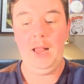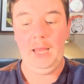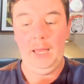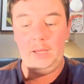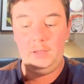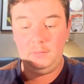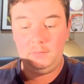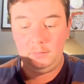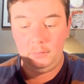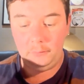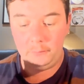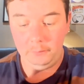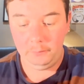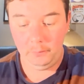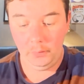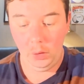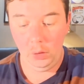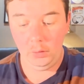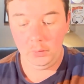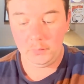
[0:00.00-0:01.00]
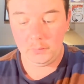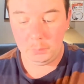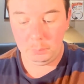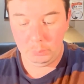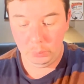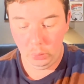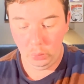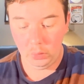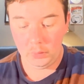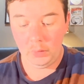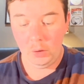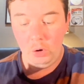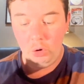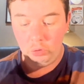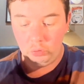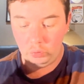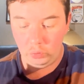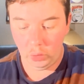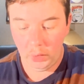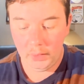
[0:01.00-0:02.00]
is the first book
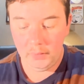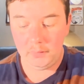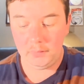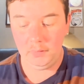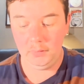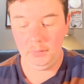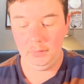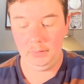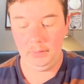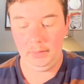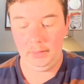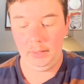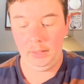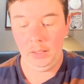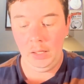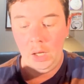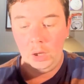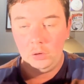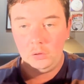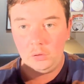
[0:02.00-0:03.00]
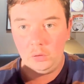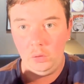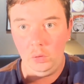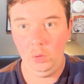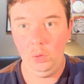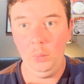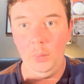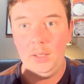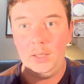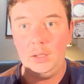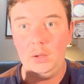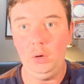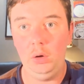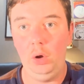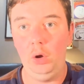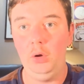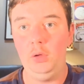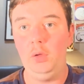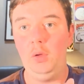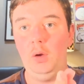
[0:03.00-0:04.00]
recently to
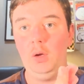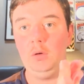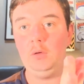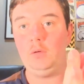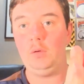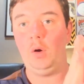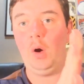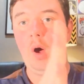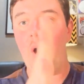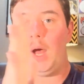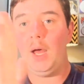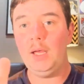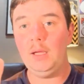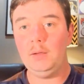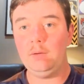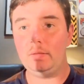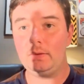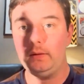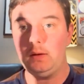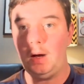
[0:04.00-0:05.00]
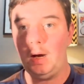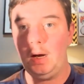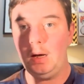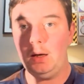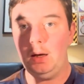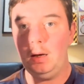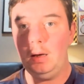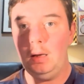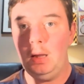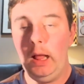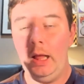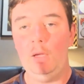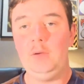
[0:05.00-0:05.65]
include the entire saga.